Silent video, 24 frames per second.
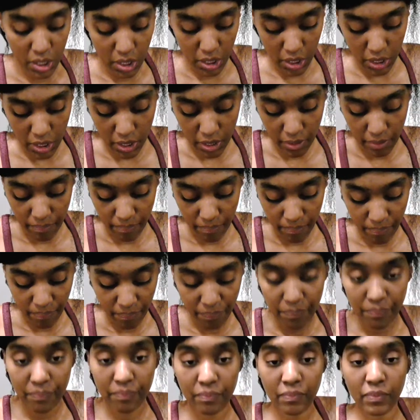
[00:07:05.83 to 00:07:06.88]
see,
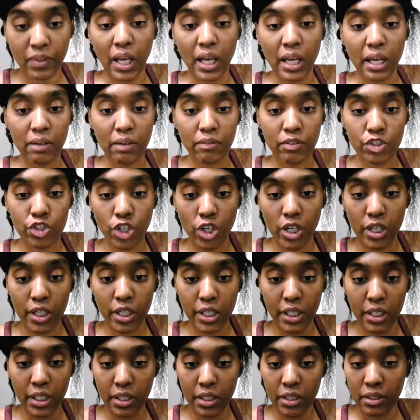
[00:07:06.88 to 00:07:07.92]
I have a jar
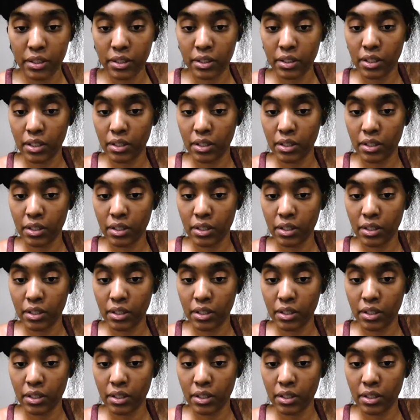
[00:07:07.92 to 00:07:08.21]
here